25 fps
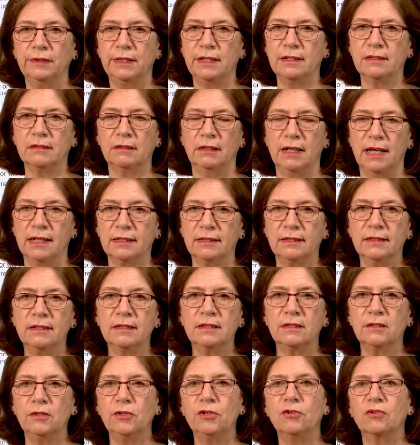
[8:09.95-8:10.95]
these
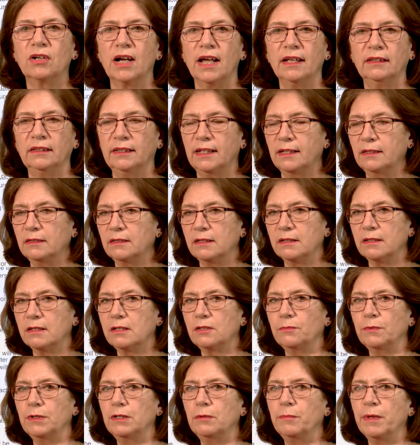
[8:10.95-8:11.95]
classes. Your
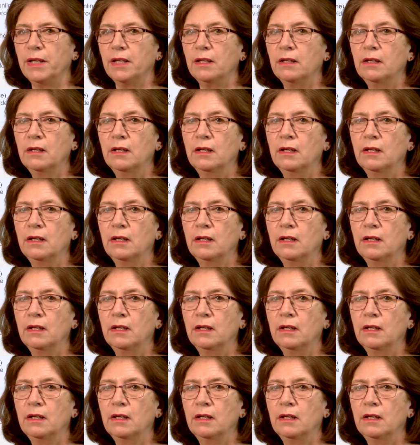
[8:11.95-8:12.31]
attendance will be